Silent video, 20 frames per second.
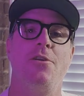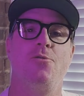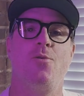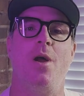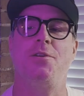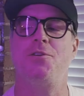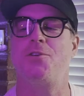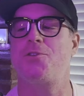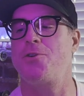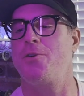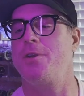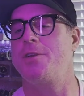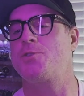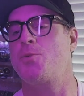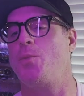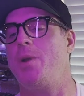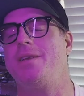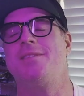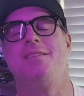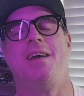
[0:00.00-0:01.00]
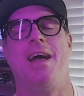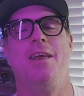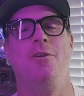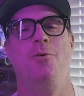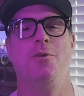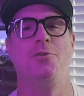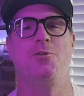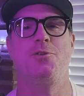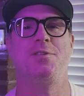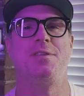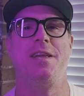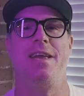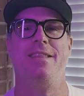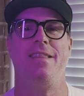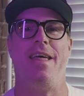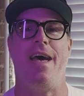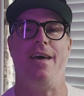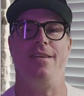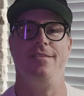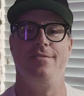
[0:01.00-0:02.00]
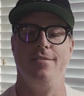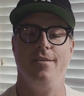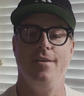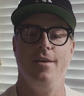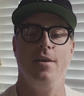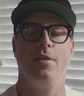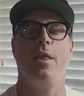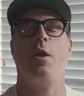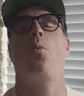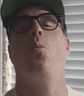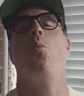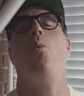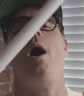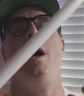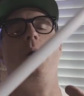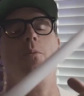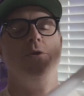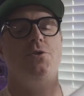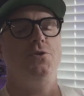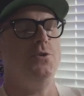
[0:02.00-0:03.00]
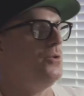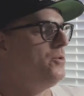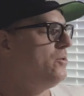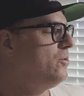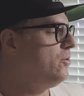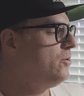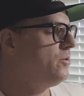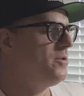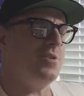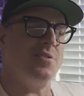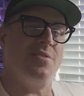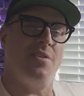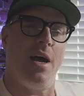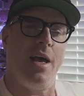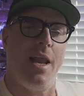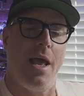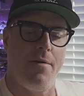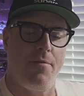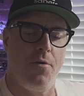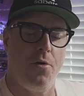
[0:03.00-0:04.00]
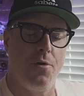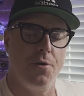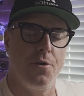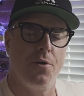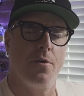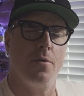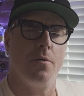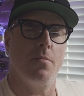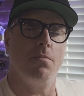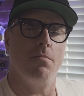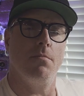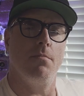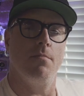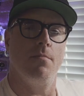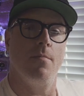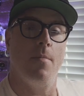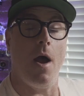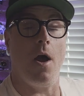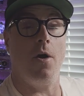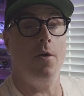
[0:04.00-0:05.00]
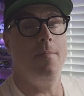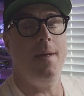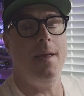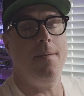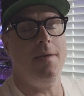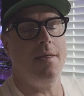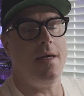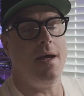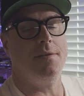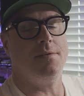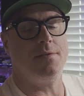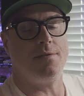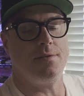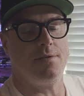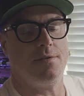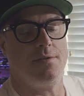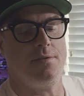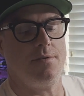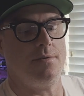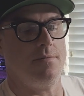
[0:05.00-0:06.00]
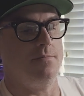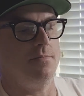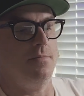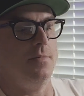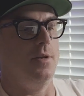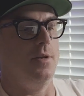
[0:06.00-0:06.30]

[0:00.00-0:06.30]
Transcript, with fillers: in registering swings? I don't understand that. Like why would you just not have all your or maybe that's